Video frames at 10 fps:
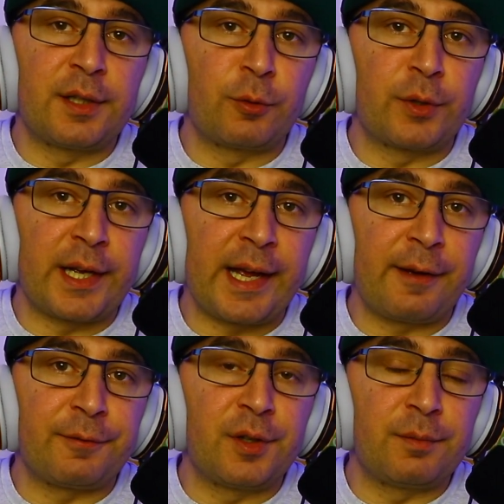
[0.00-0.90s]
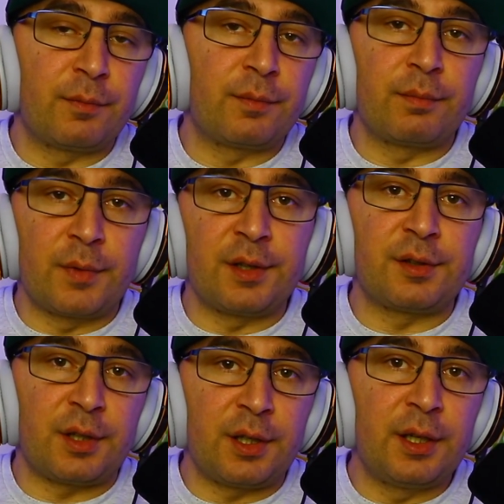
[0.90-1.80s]
they're gonna have
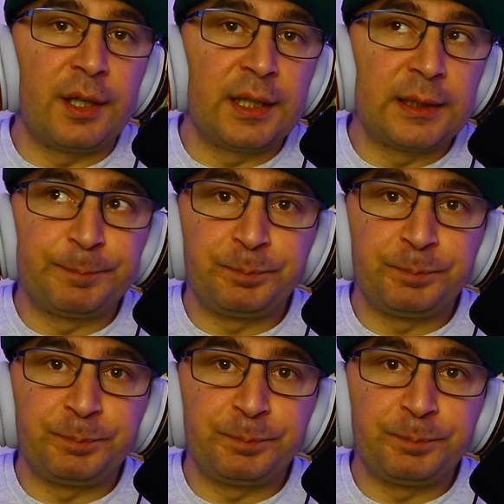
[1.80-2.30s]
this year.